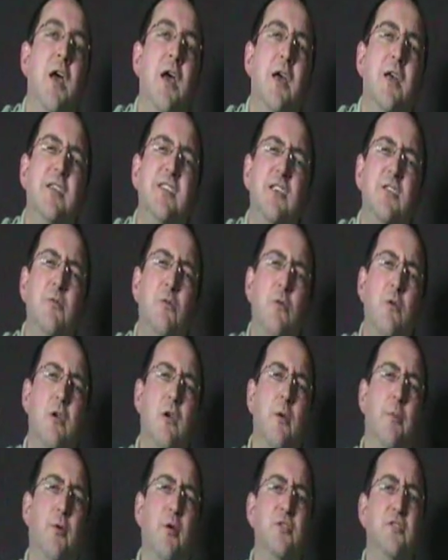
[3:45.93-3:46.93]
And since we want
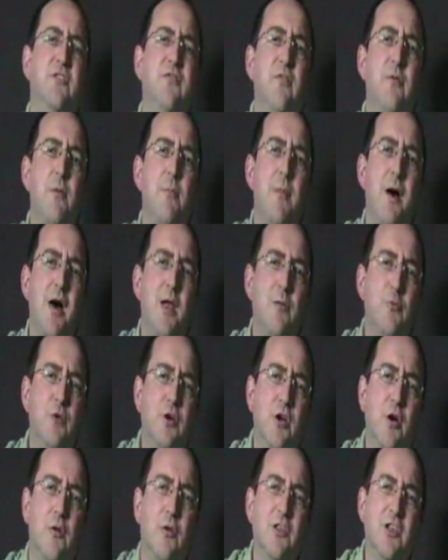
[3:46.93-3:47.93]
to approach it from the bottom, we'll
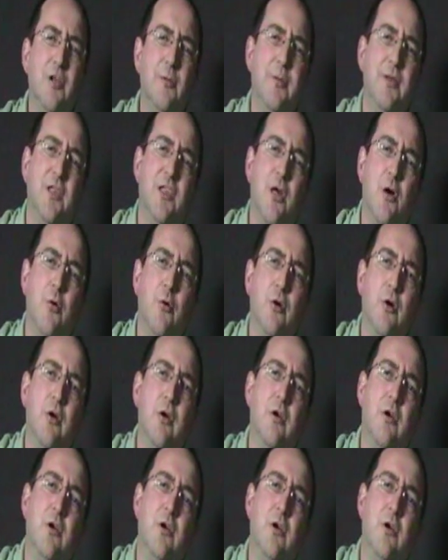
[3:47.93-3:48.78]
go a little bit lower.